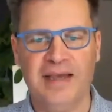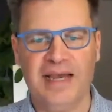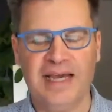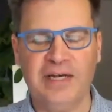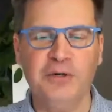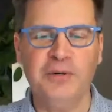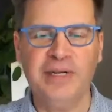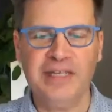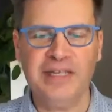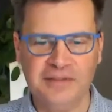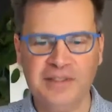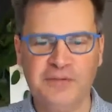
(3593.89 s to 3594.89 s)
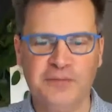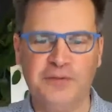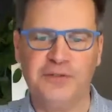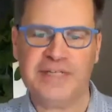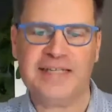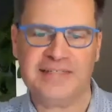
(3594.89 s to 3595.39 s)
and only tit for
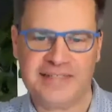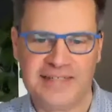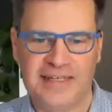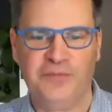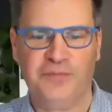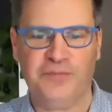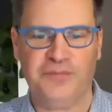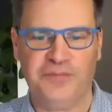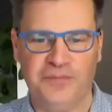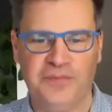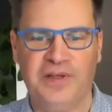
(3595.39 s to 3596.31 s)
tat if